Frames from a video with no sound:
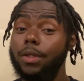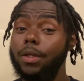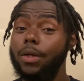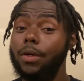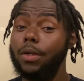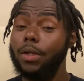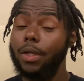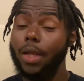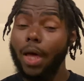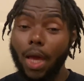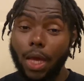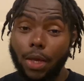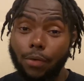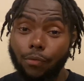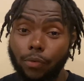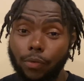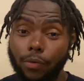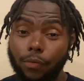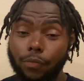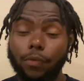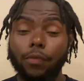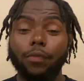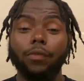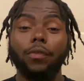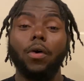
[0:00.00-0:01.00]
their life
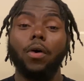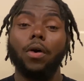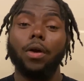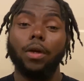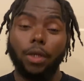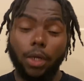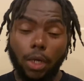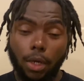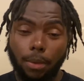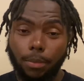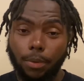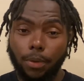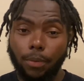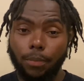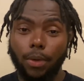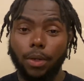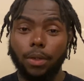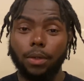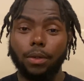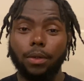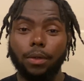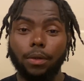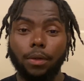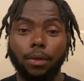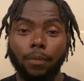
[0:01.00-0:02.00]
to start gambling
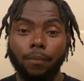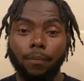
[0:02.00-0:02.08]
right there.